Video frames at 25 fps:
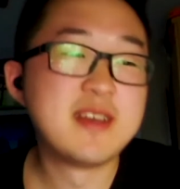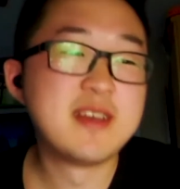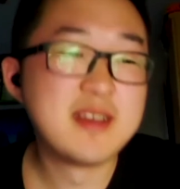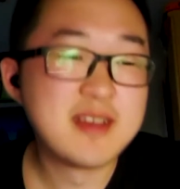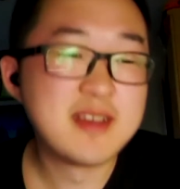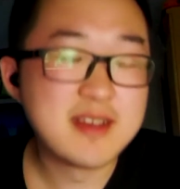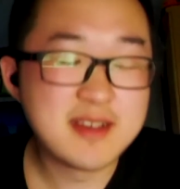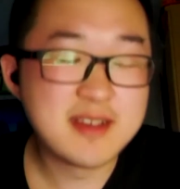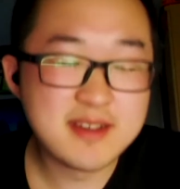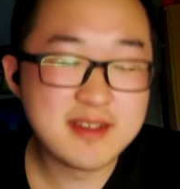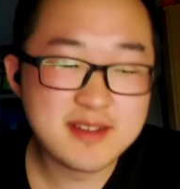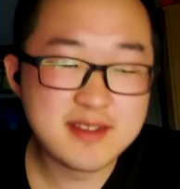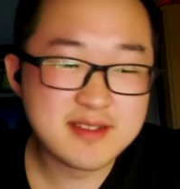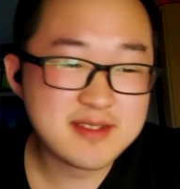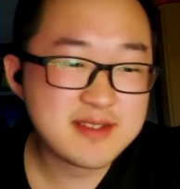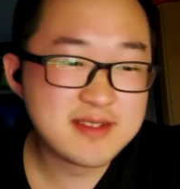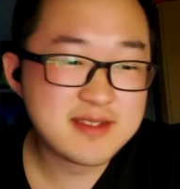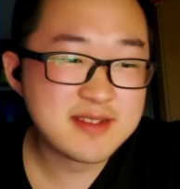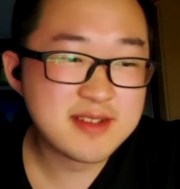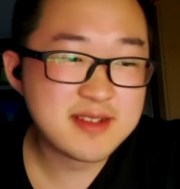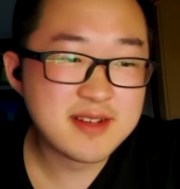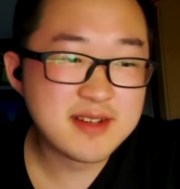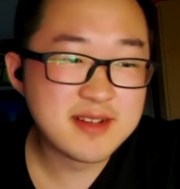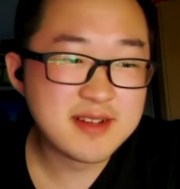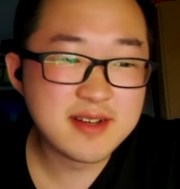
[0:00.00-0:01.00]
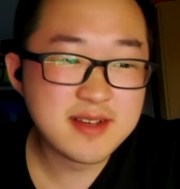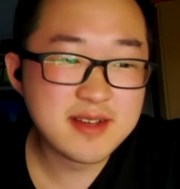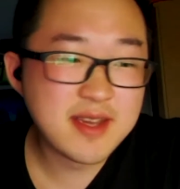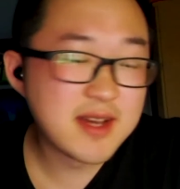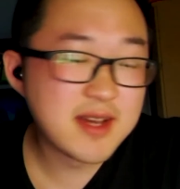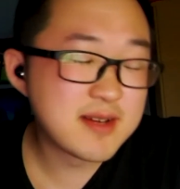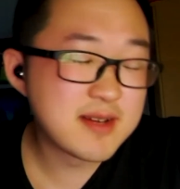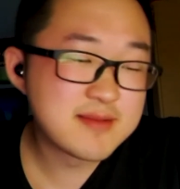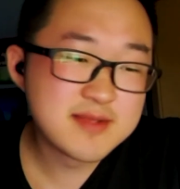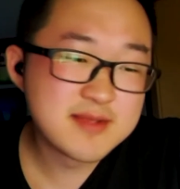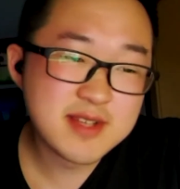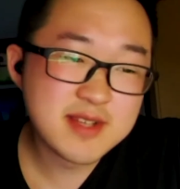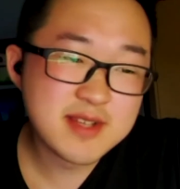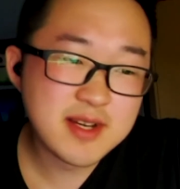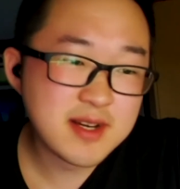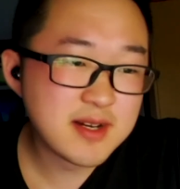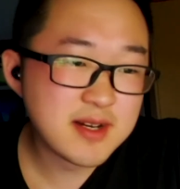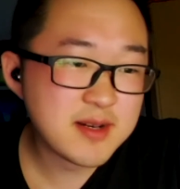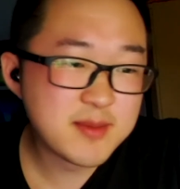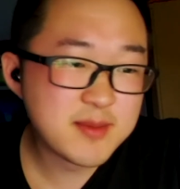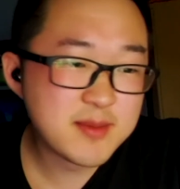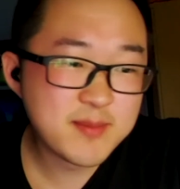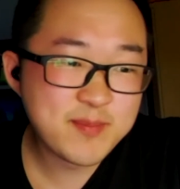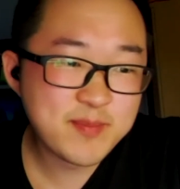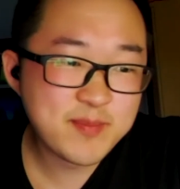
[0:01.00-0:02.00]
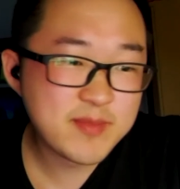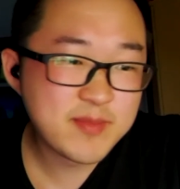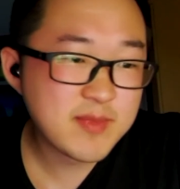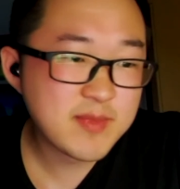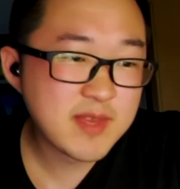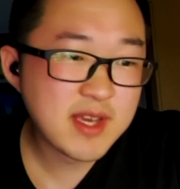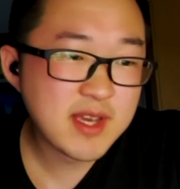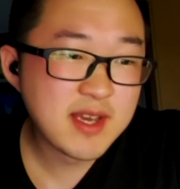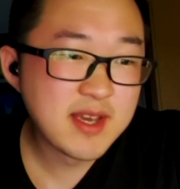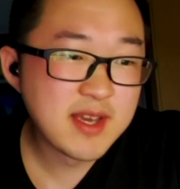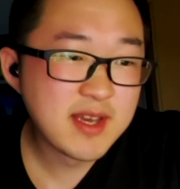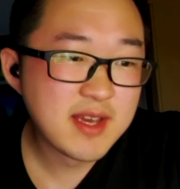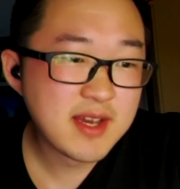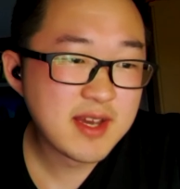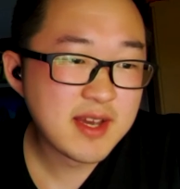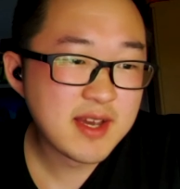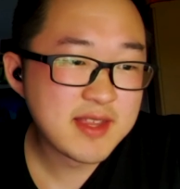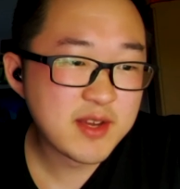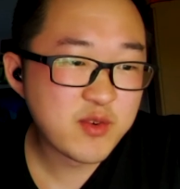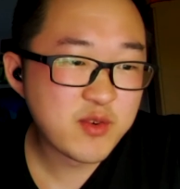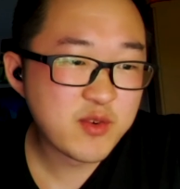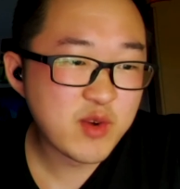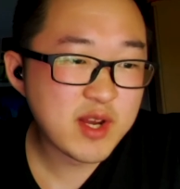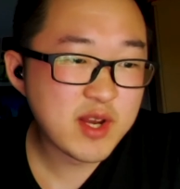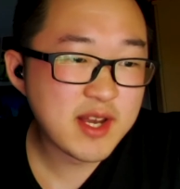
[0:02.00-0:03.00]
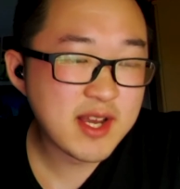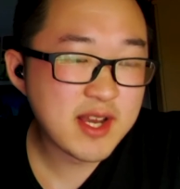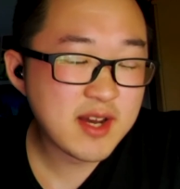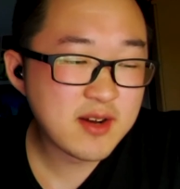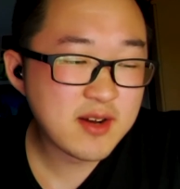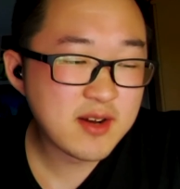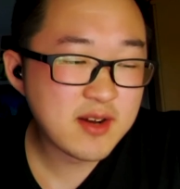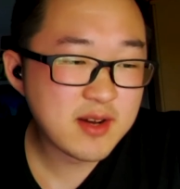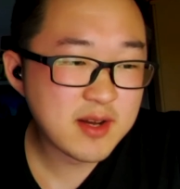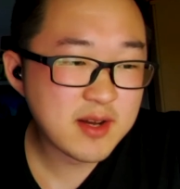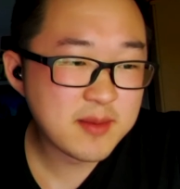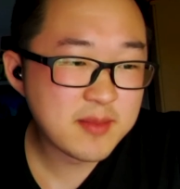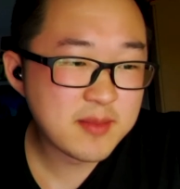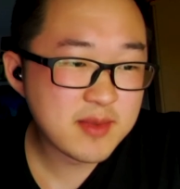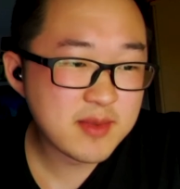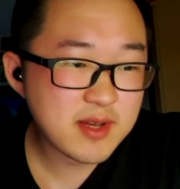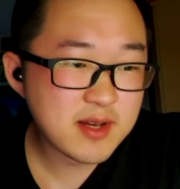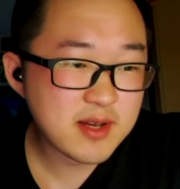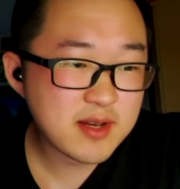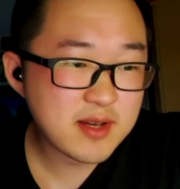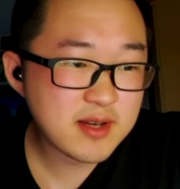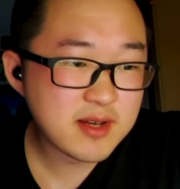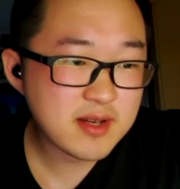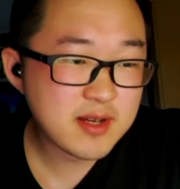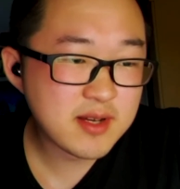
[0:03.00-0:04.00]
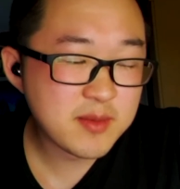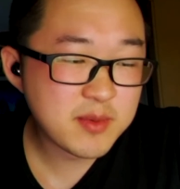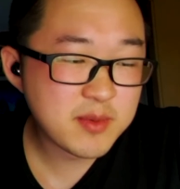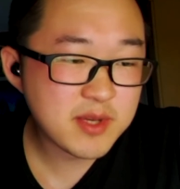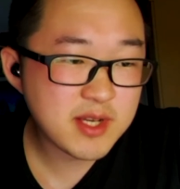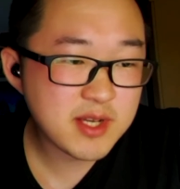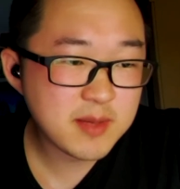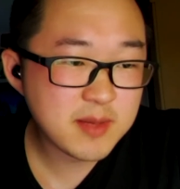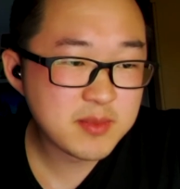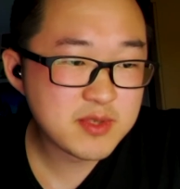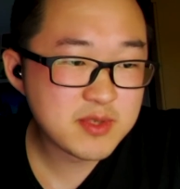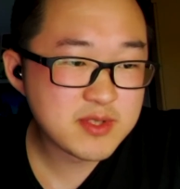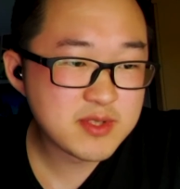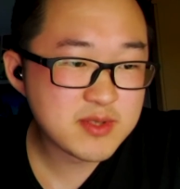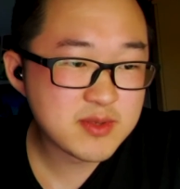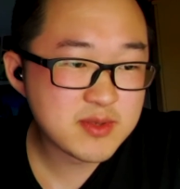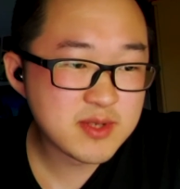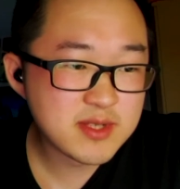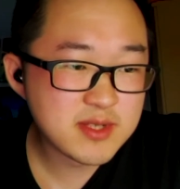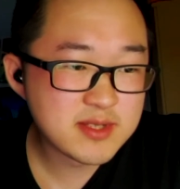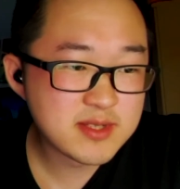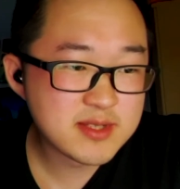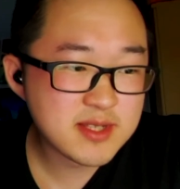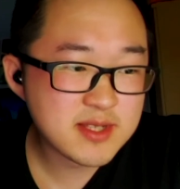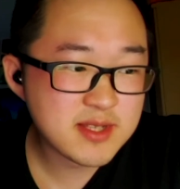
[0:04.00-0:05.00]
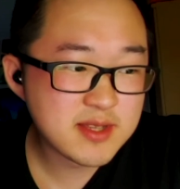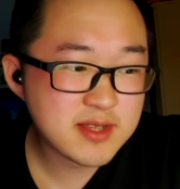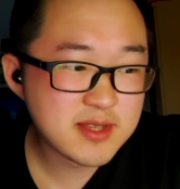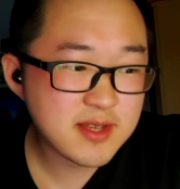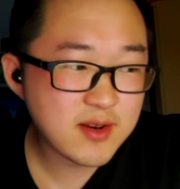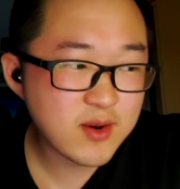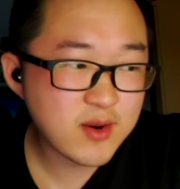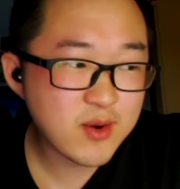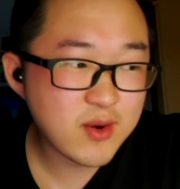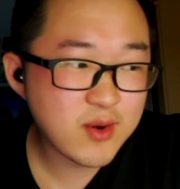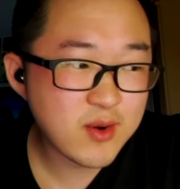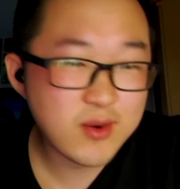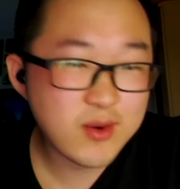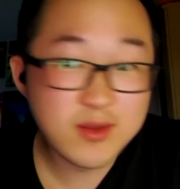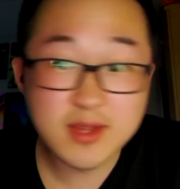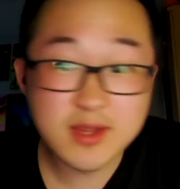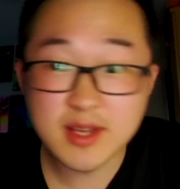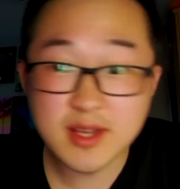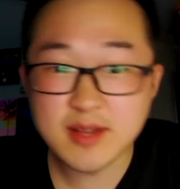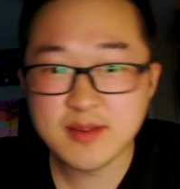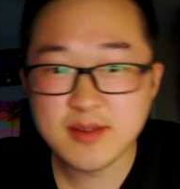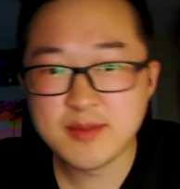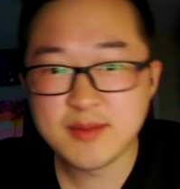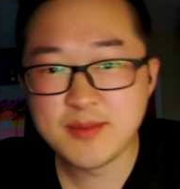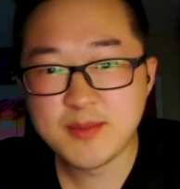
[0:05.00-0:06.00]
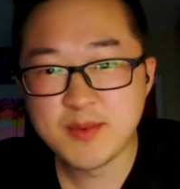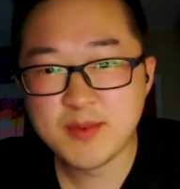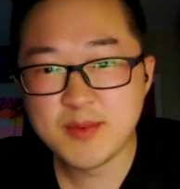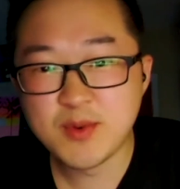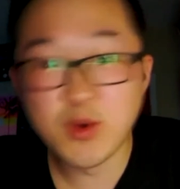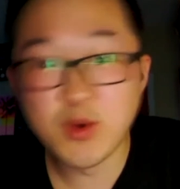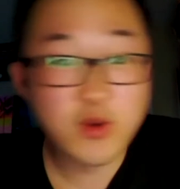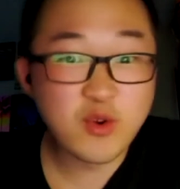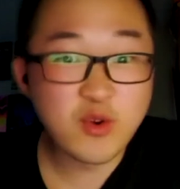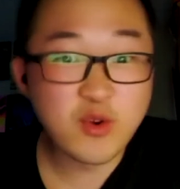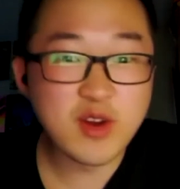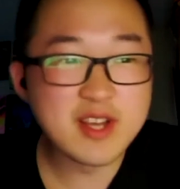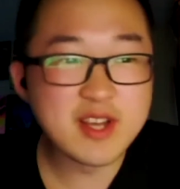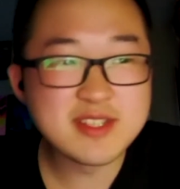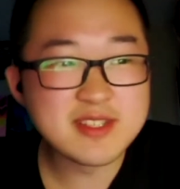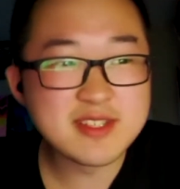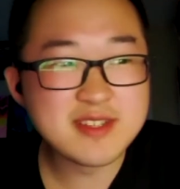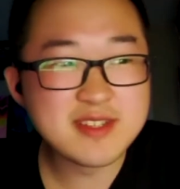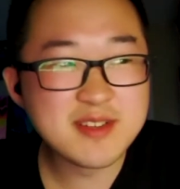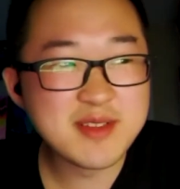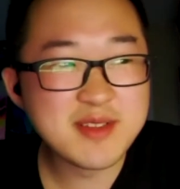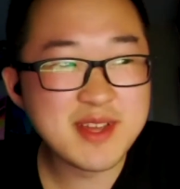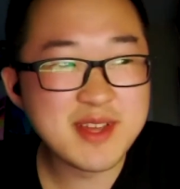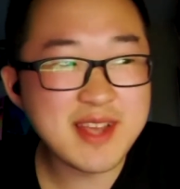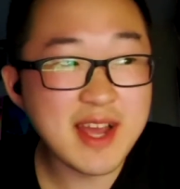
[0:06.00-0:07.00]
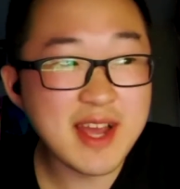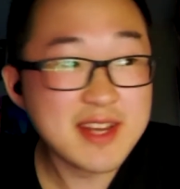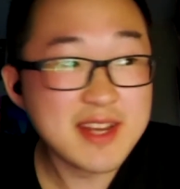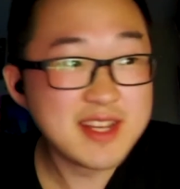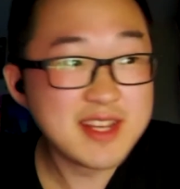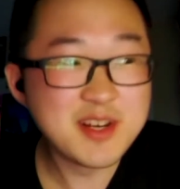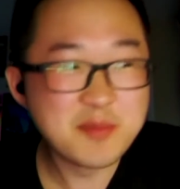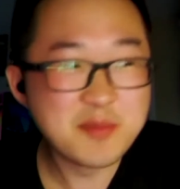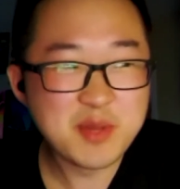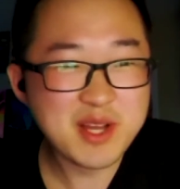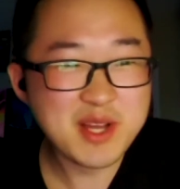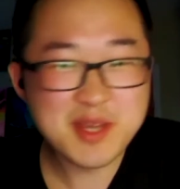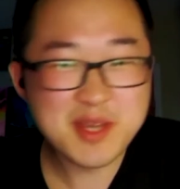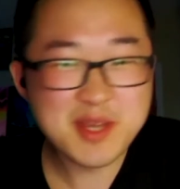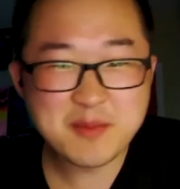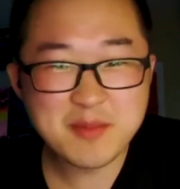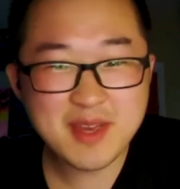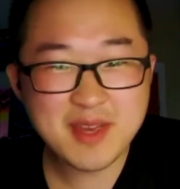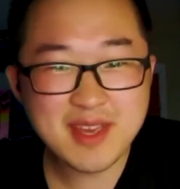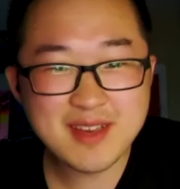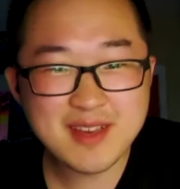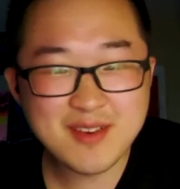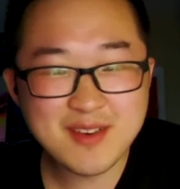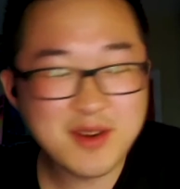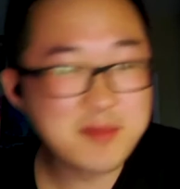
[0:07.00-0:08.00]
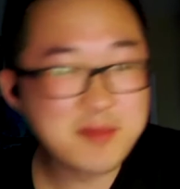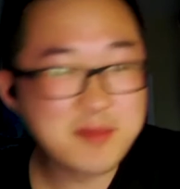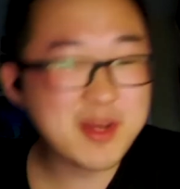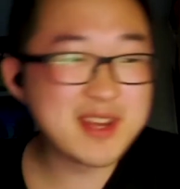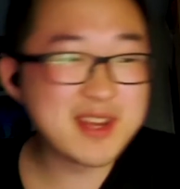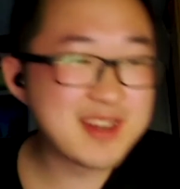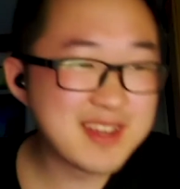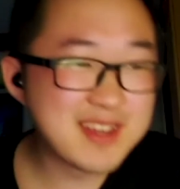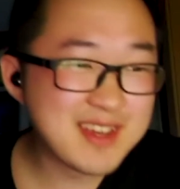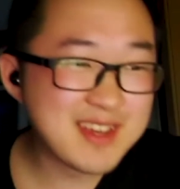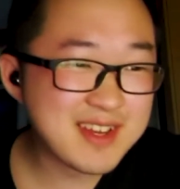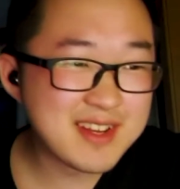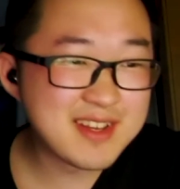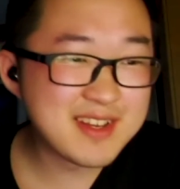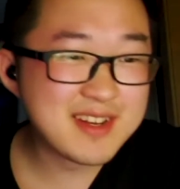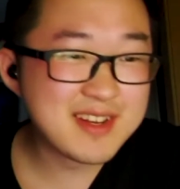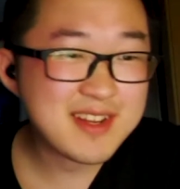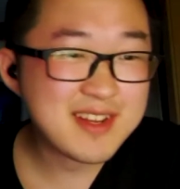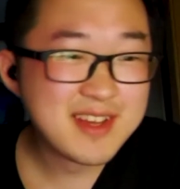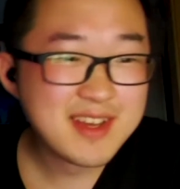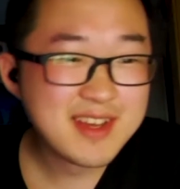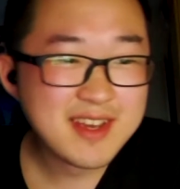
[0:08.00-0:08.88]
and yeah. I think right now I'm helping a couple students, and they're all like going crazy. They're like, I need to apply in May, or I'm not going to get in.